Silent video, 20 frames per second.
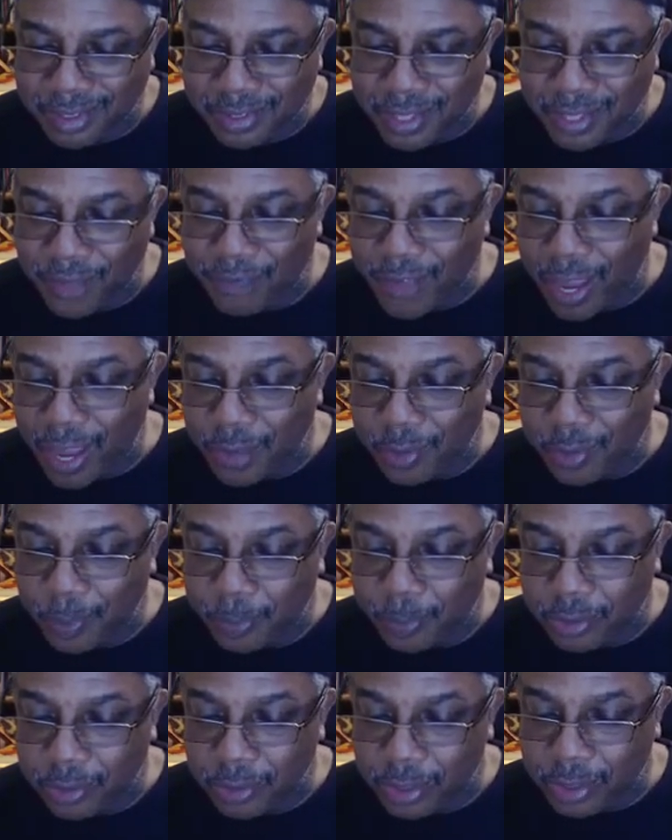They found a
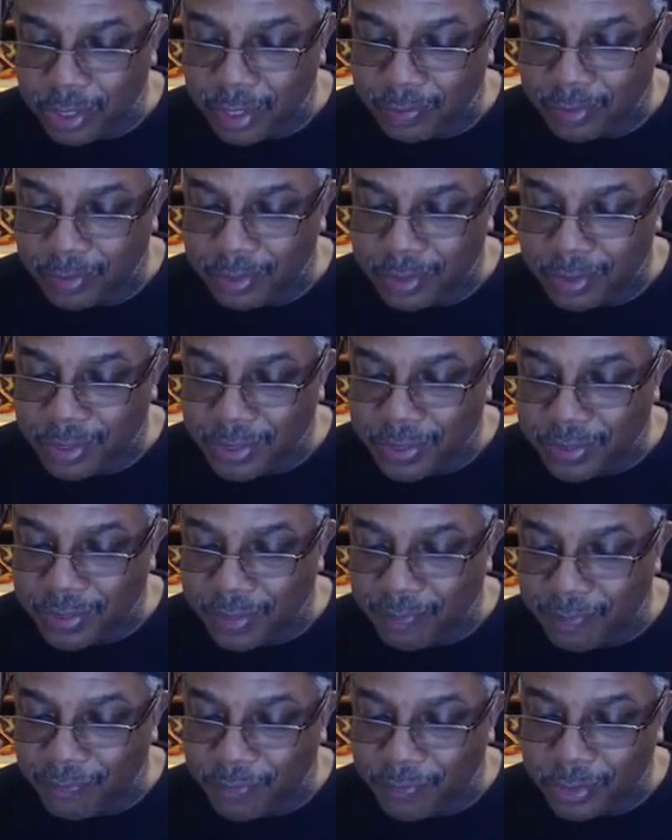pillow cover,
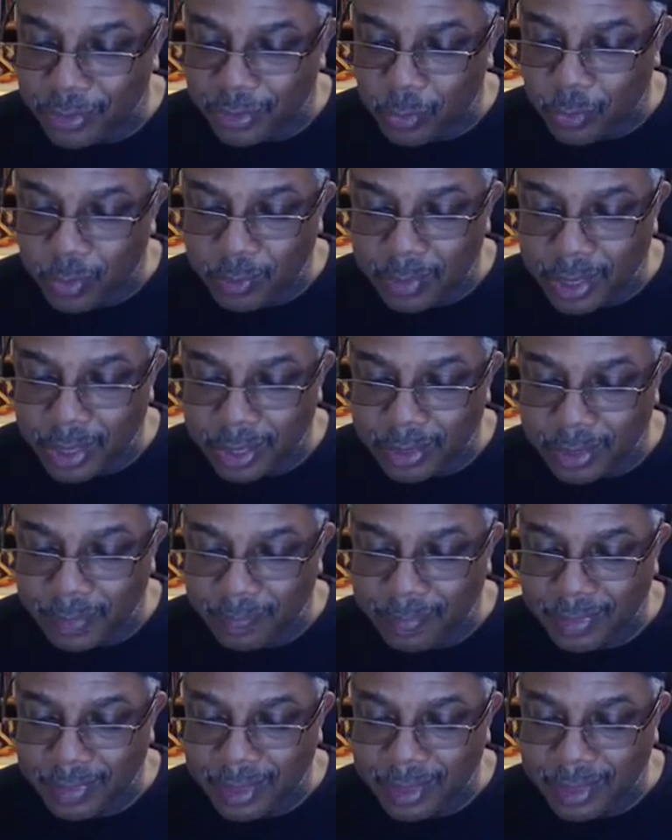then filled it with money.